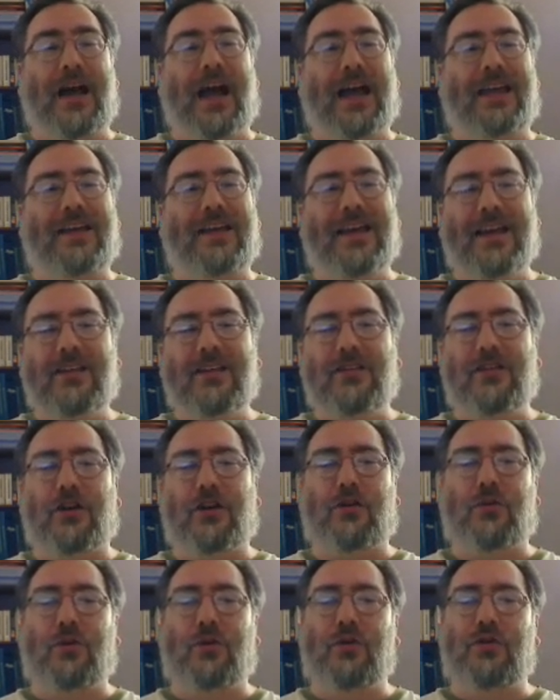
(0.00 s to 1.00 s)
I guess the
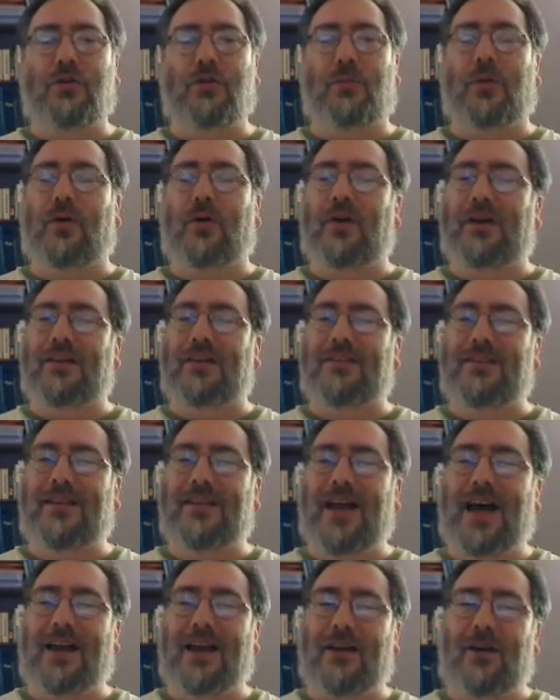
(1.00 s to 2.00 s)
Crucible is
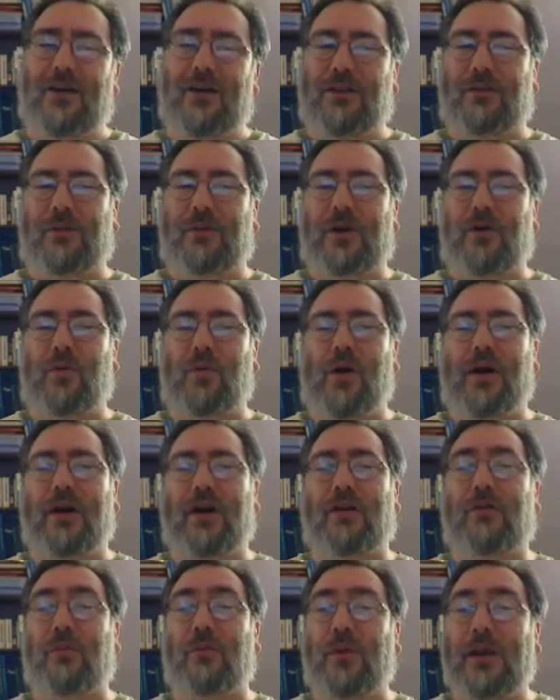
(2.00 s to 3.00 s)
not on the
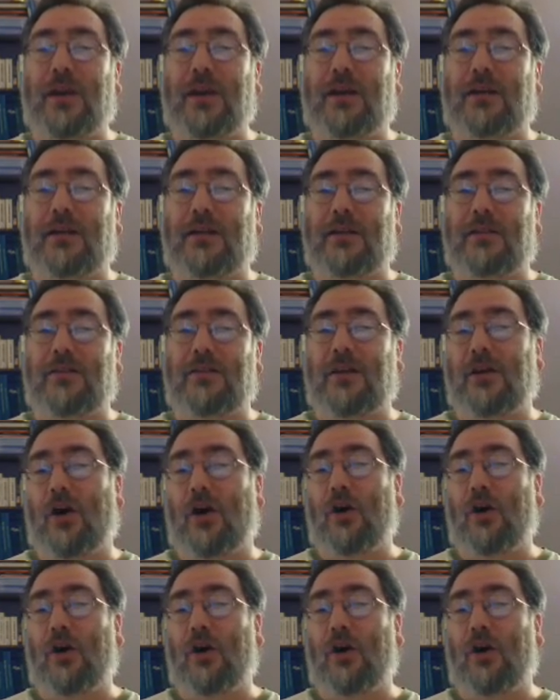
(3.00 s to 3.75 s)
required reading list in